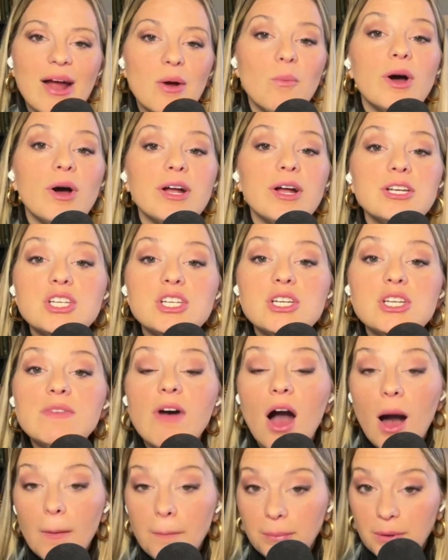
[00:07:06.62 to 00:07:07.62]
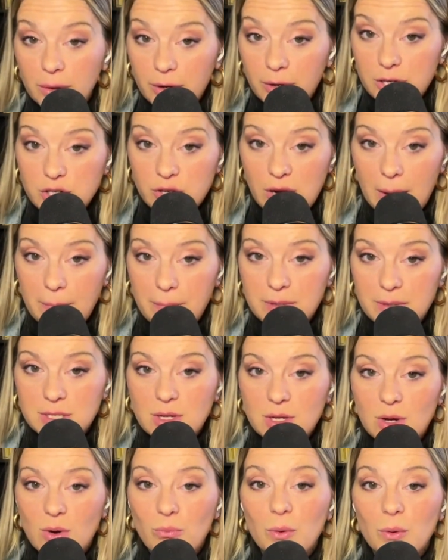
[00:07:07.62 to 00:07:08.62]
right, once you've uploaded your
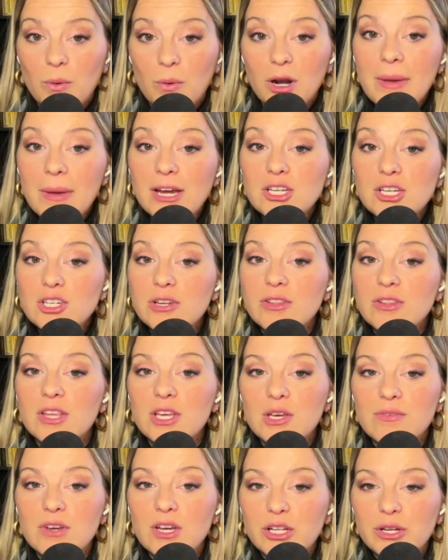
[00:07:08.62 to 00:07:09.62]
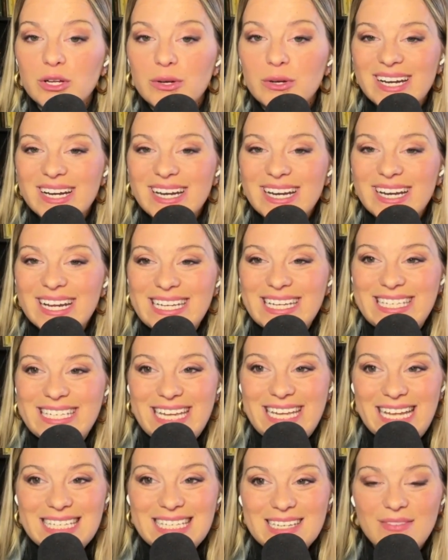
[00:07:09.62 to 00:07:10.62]
episode, we want to make sure that you've included an
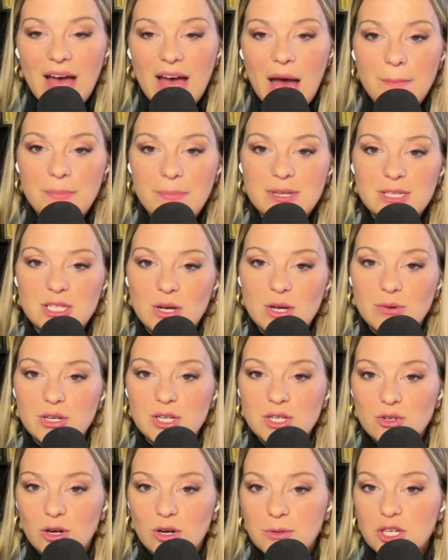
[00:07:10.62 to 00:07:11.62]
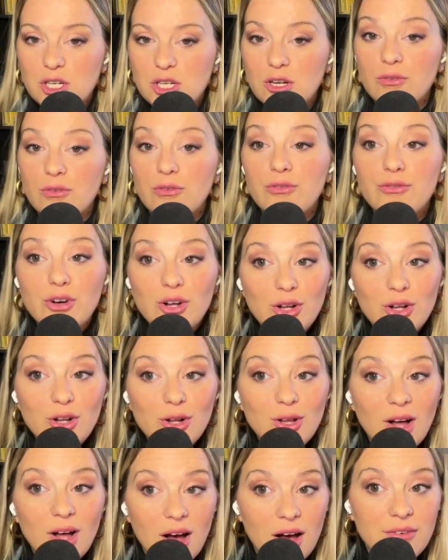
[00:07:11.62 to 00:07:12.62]
extensive episode description
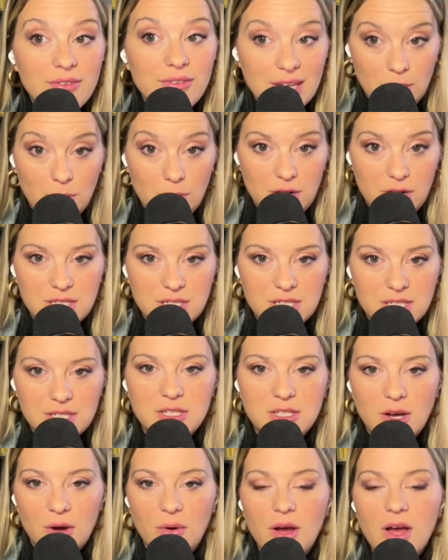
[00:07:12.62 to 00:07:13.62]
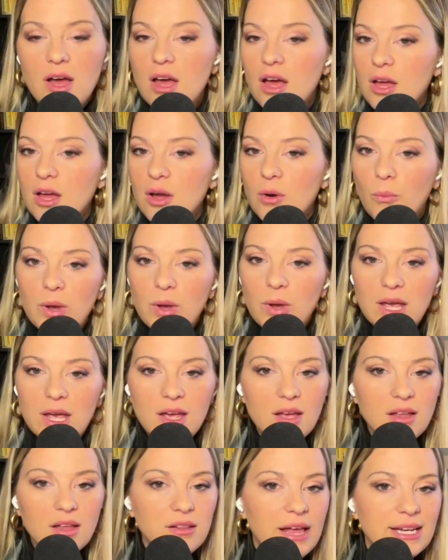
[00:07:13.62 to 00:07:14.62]
full of keywords. So
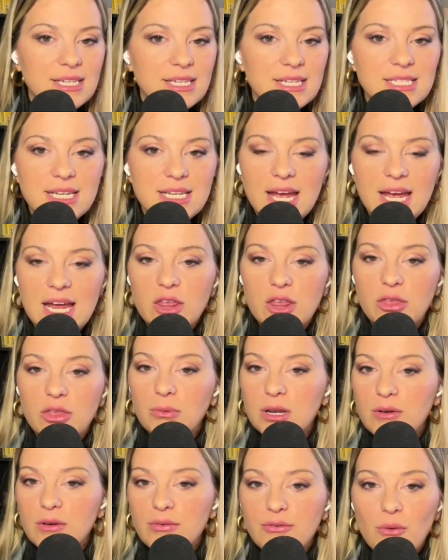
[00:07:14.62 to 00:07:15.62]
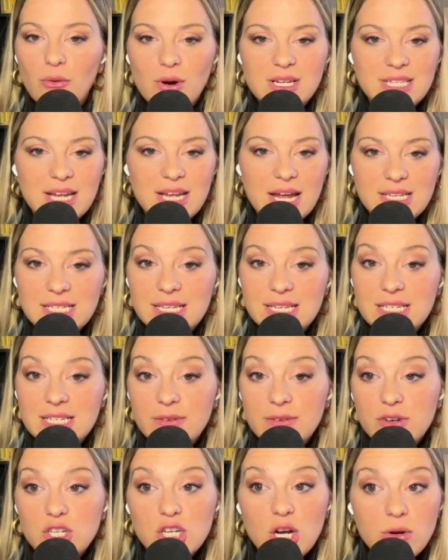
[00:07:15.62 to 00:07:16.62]
we like to say 3 to 4 sentences
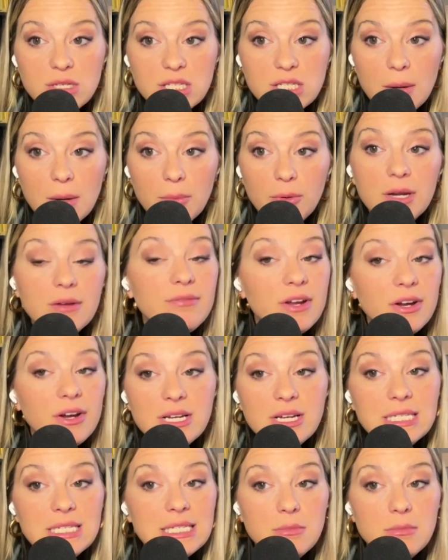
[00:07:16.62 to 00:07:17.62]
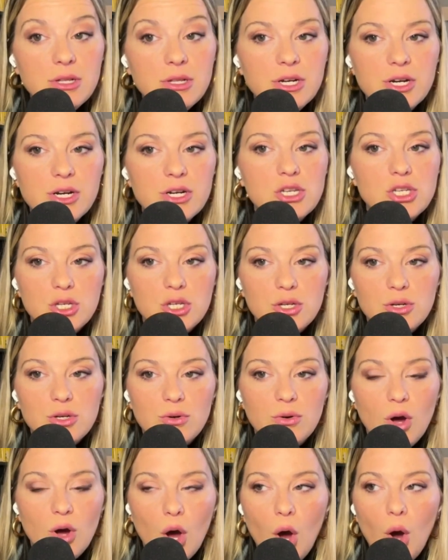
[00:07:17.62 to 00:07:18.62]
of a show summary, very similar
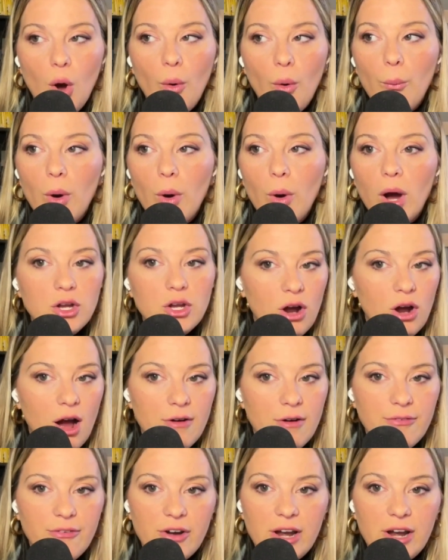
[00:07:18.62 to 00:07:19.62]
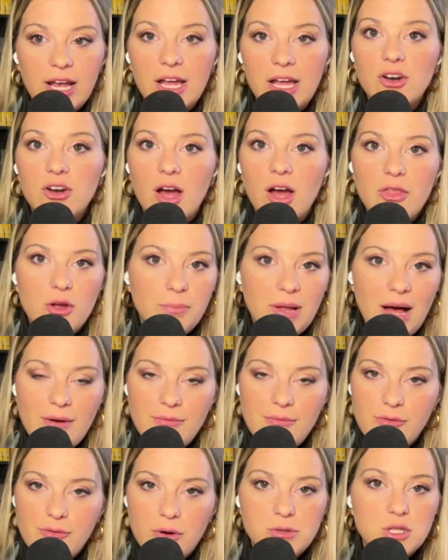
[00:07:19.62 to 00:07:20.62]
to what you're offering in your other
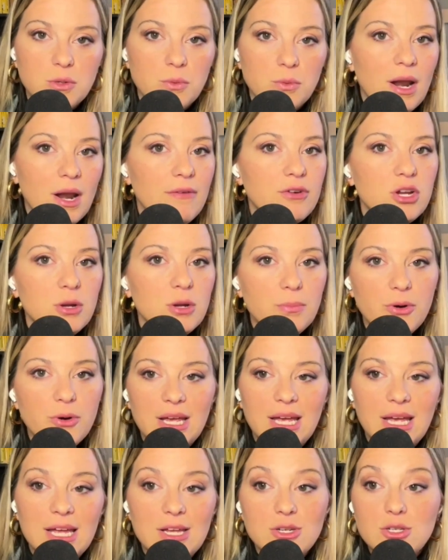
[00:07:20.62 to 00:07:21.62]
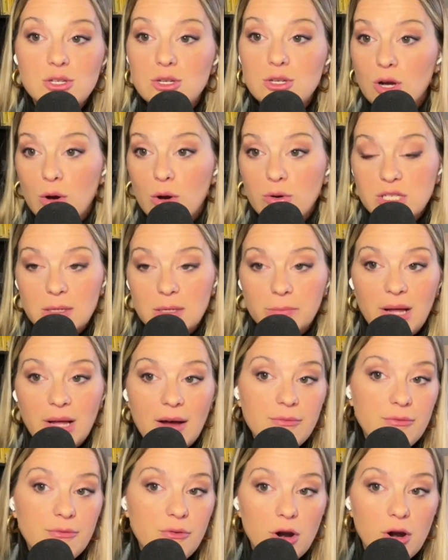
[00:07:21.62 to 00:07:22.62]
platforms. So whatever you're putting into your hosting
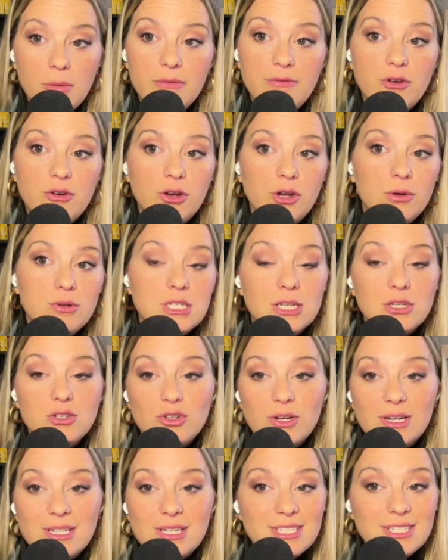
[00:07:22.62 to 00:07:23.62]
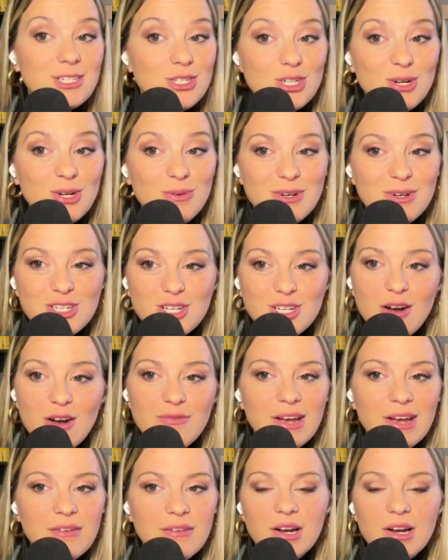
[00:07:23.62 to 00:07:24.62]
platform, if you're using Transistor, which is our
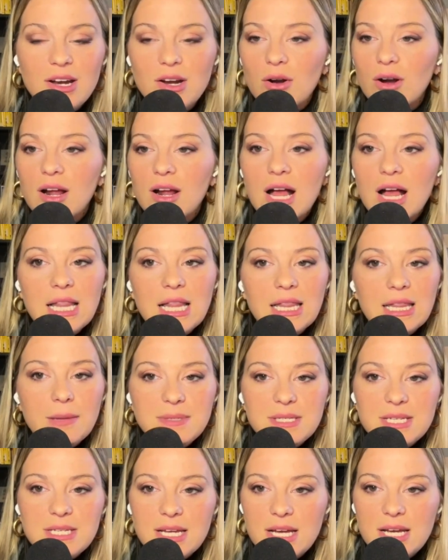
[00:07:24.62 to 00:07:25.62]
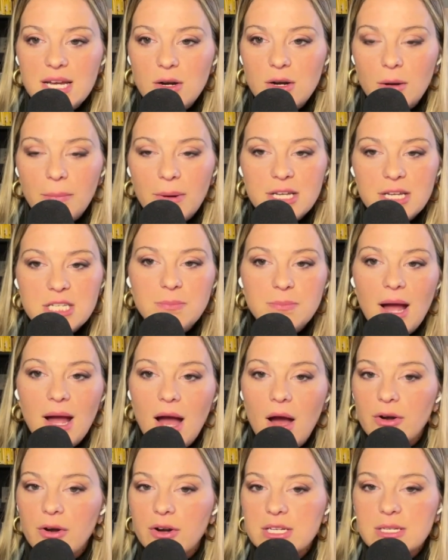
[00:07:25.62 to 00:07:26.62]
favorite, or Libsyn or
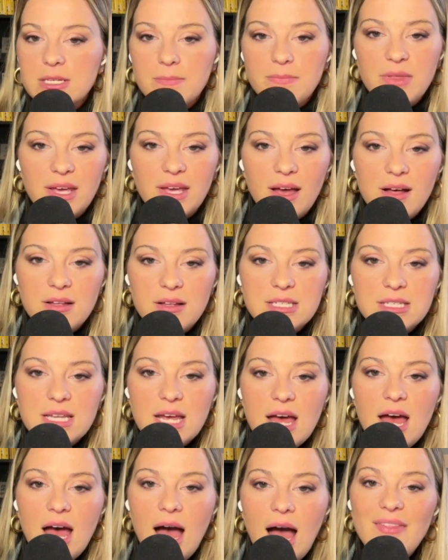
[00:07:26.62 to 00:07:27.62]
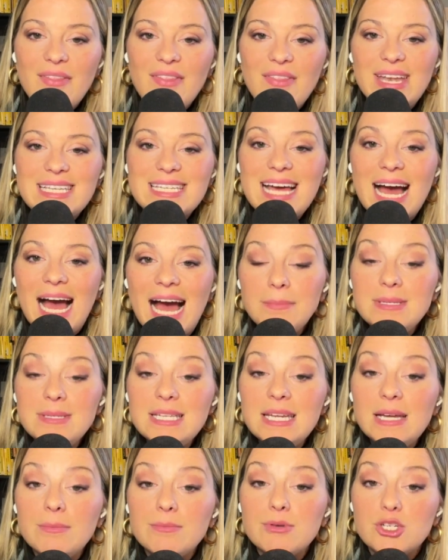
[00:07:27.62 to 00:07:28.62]
Buzzsprout or something else, and then
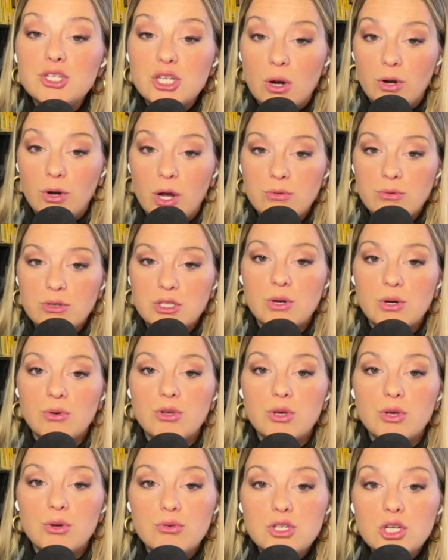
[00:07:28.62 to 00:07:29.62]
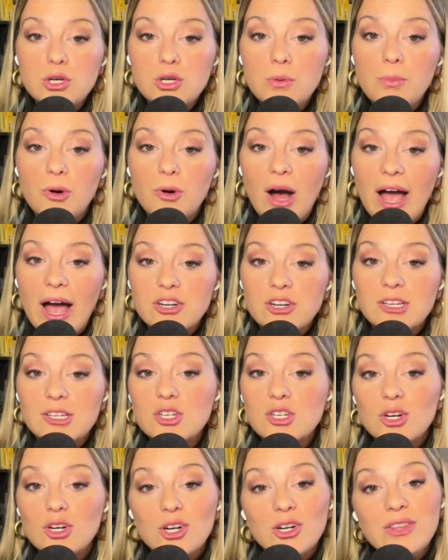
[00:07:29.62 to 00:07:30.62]
timestamp show notes. So YouTube will actually
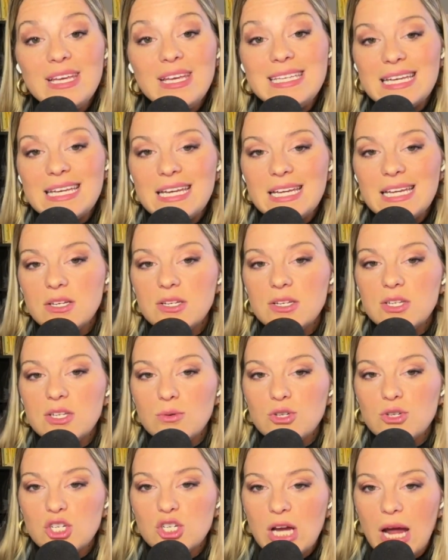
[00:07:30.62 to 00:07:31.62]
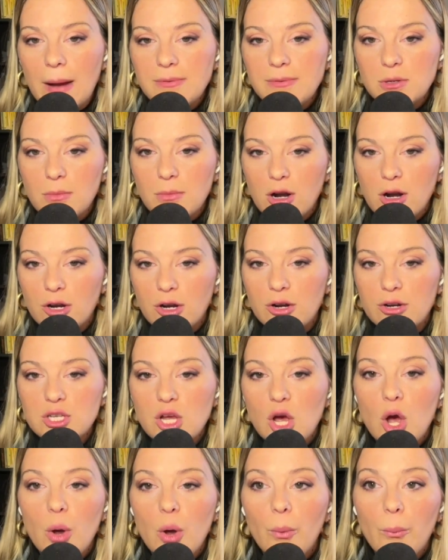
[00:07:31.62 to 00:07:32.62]
turn these into chapter markers
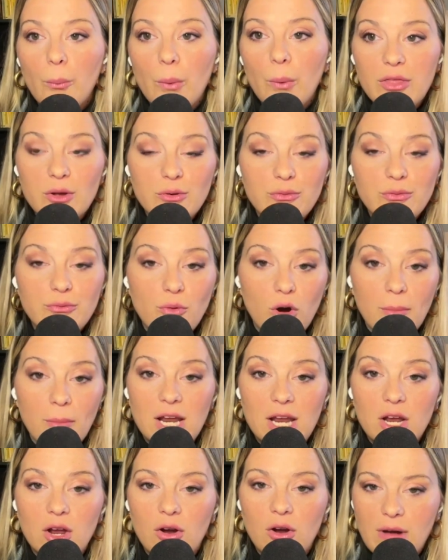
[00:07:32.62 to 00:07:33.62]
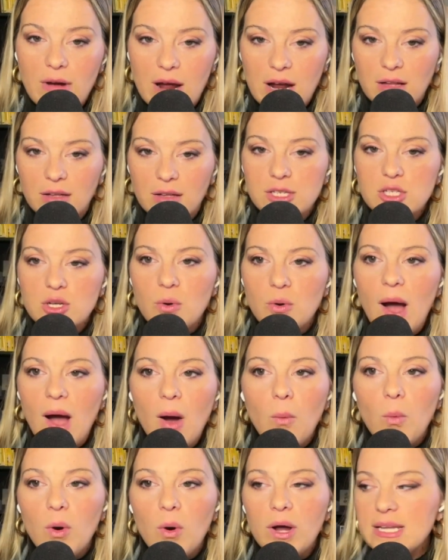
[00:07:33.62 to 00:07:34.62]
when they're formatted correctly. So
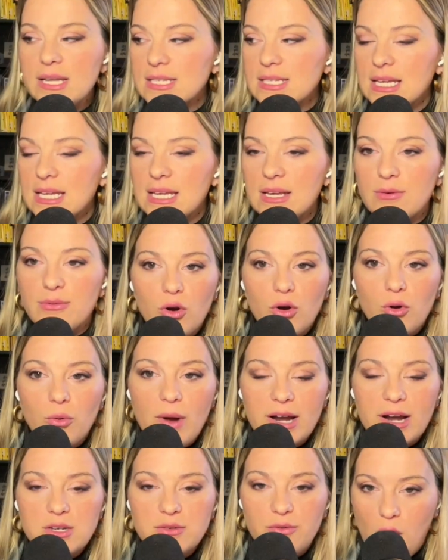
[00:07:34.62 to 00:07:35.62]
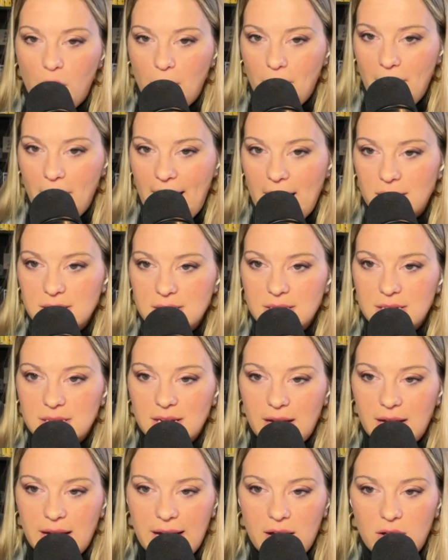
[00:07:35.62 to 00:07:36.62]
what is the correct format,
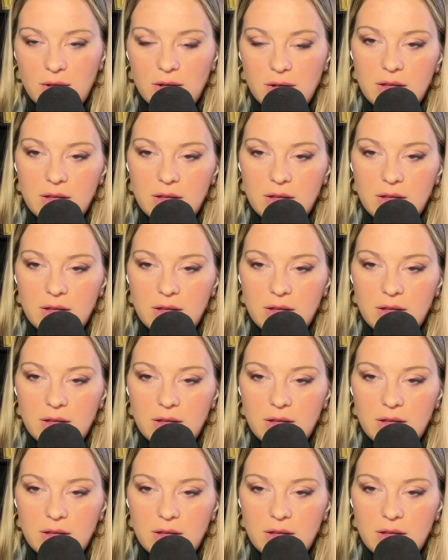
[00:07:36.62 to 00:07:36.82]
Kyle?